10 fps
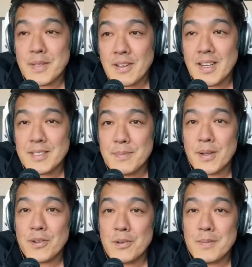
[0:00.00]
Guys, by
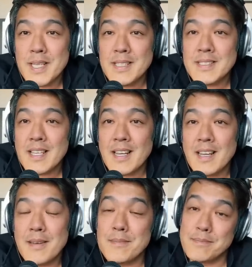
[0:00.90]
all means,
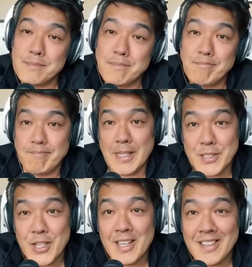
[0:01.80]

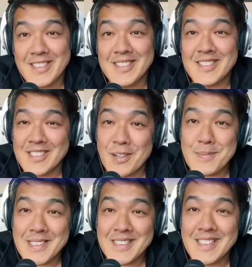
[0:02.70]
share,
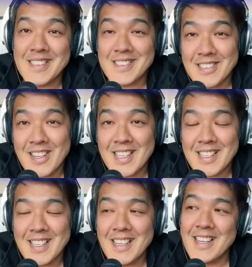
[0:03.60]
comment,
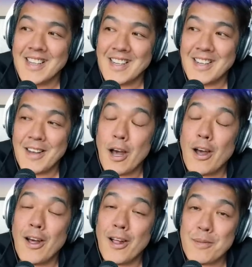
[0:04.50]
like.
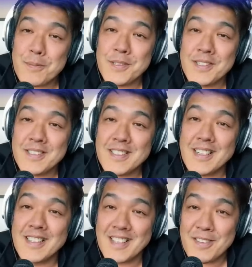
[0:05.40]
I'll produce
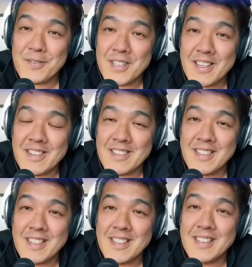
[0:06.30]
another video,
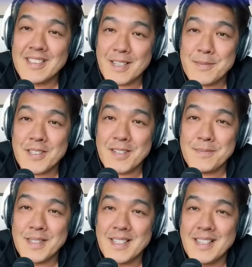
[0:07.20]
same
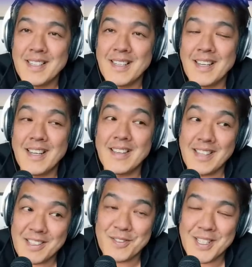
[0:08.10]
time,
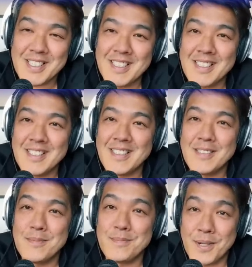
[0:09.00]
next week.
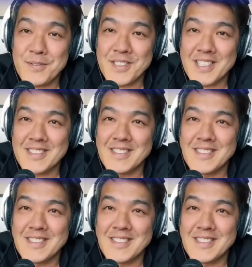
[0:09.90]
Bye for now.